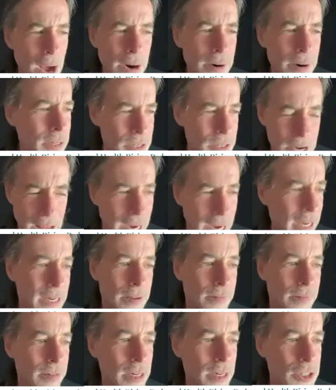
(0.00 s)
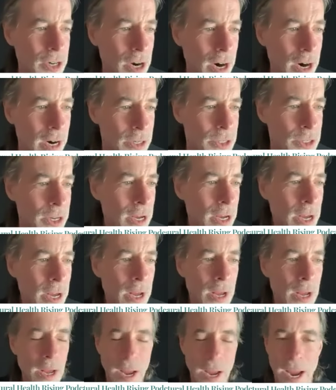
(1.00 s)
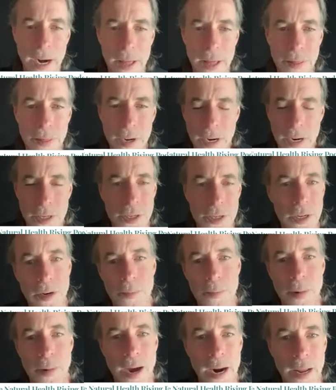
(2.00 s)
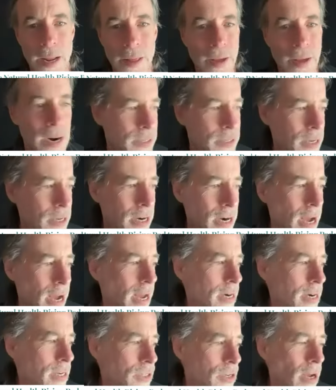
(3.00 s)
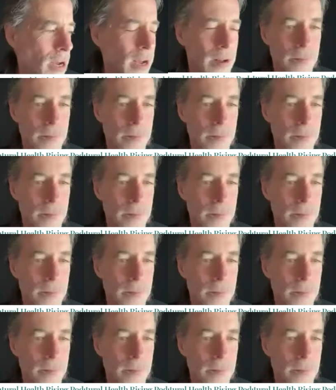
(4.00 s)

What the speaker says: is negatively charged. Anything that's in your body that is a non-dissolved,